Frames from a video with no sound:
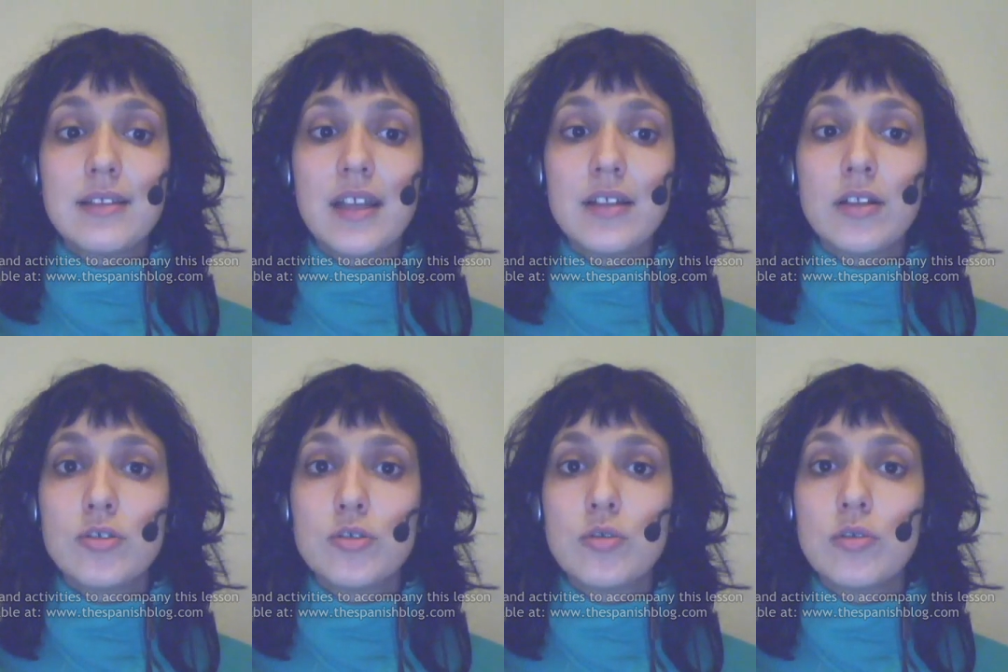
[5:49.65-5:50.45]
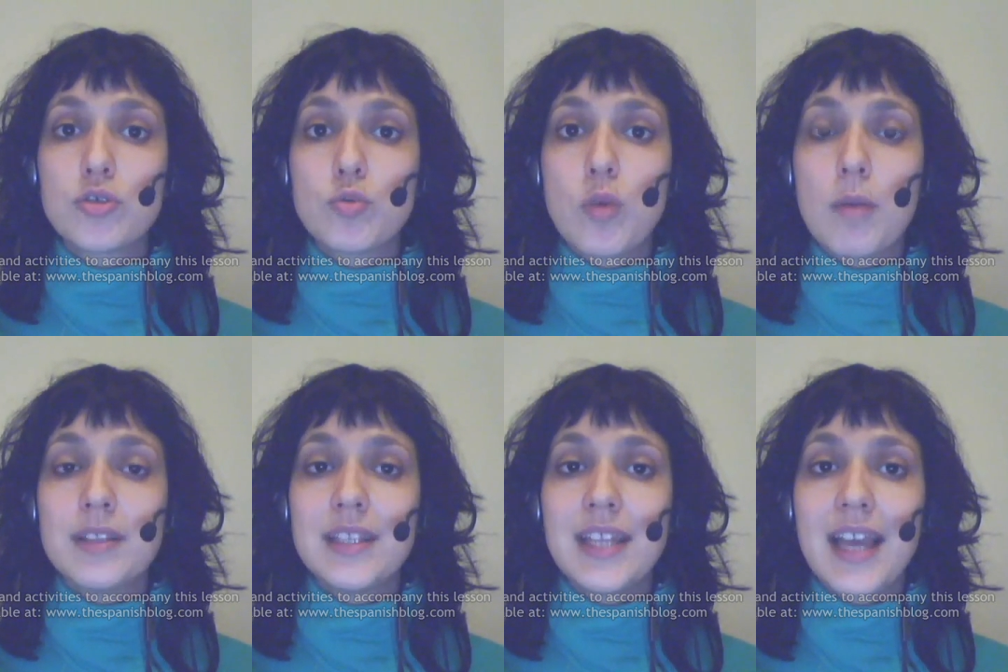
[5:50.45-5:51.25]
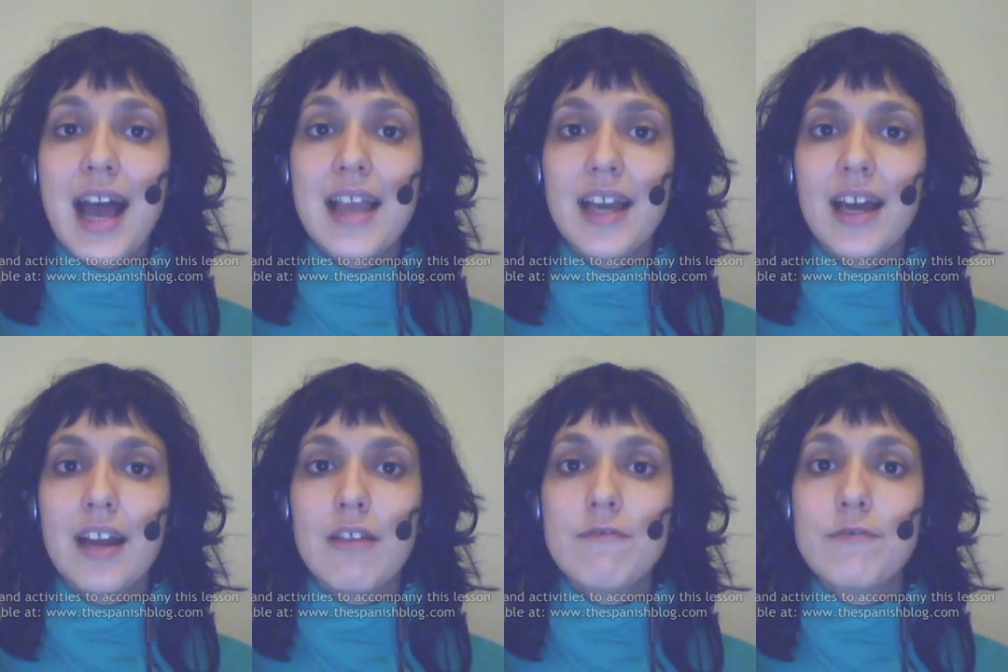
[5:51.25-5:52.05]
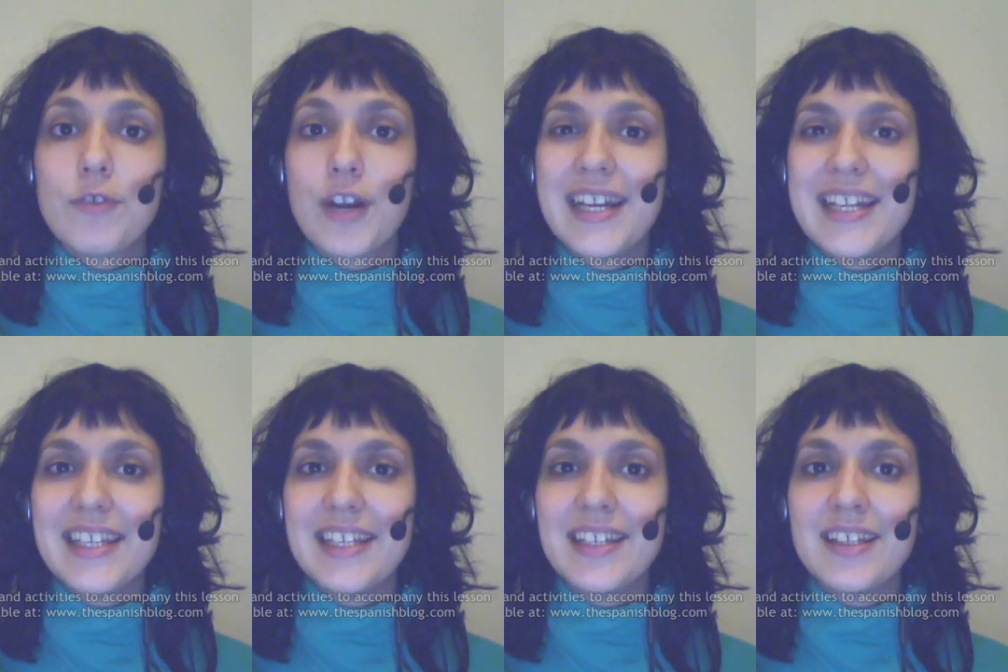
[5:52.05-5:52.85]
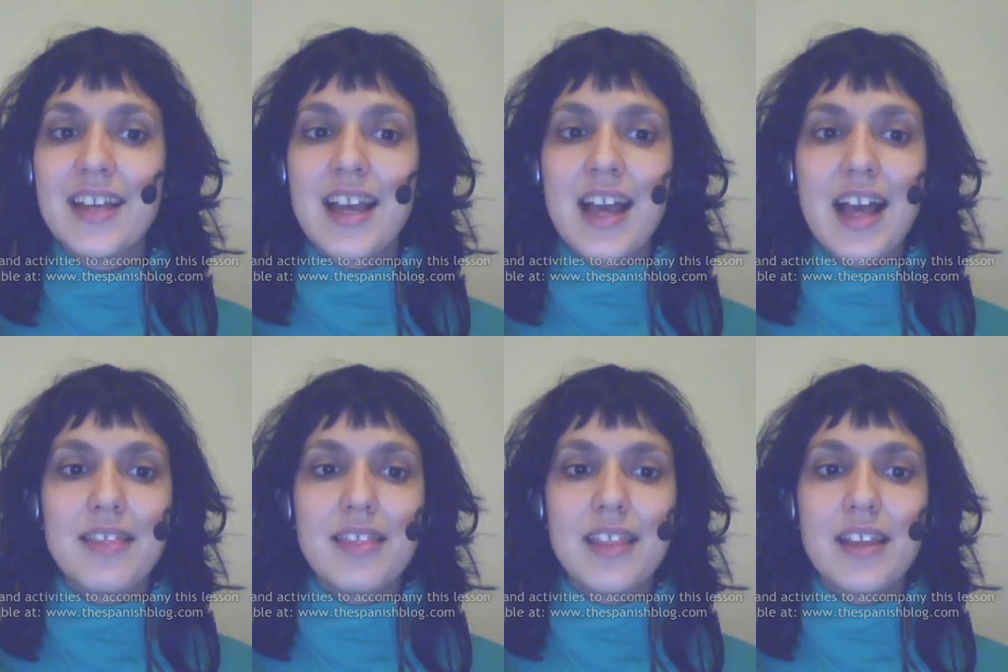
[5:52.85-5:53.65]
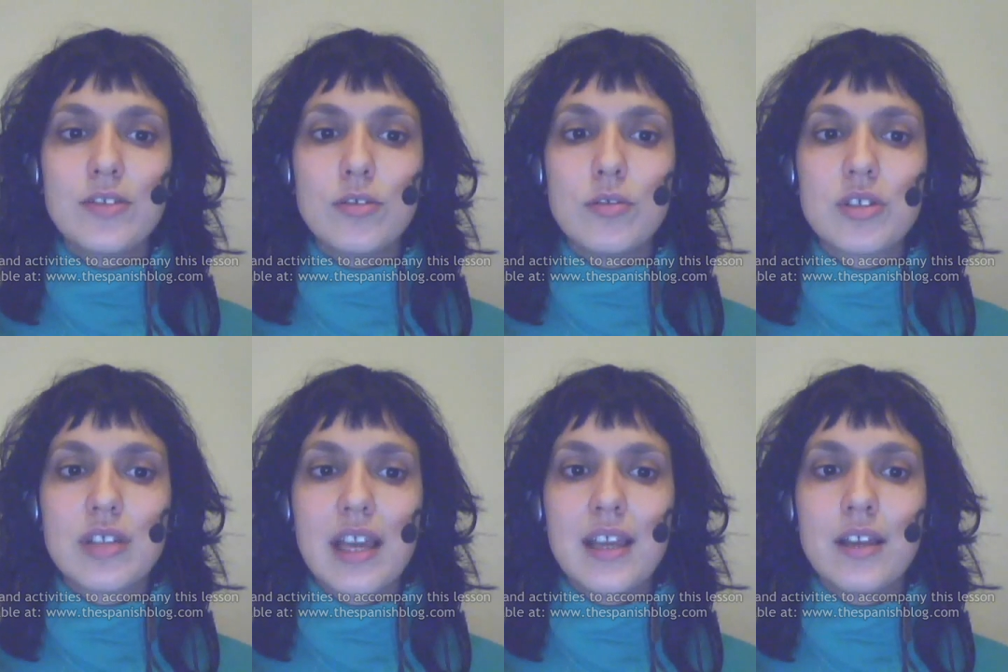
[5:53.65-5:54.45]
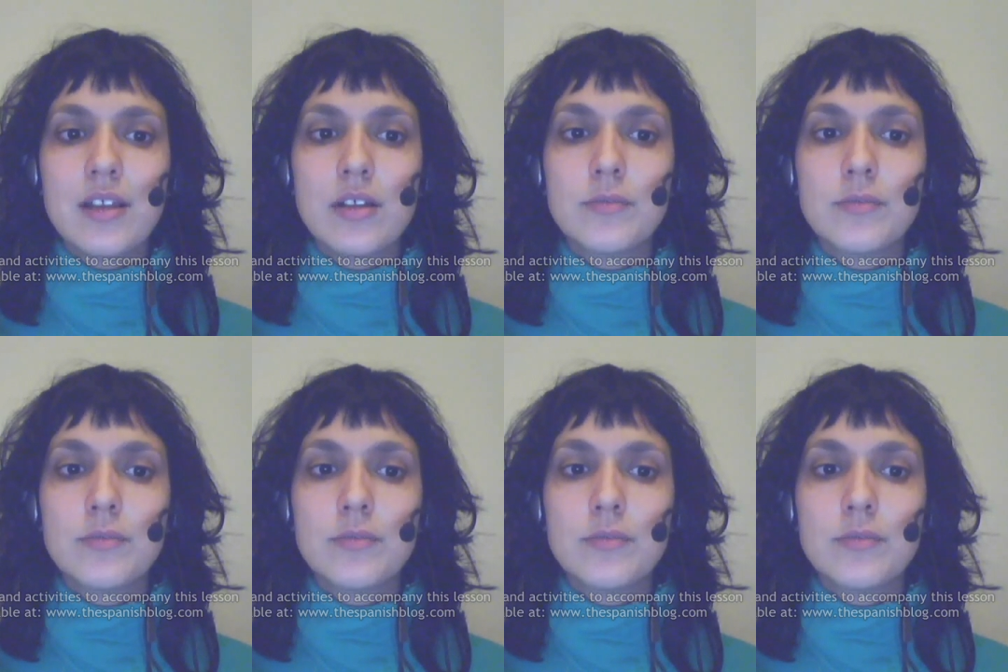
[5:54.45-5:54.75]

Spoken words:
Then you'll swap the IR for an E, and then you'll say,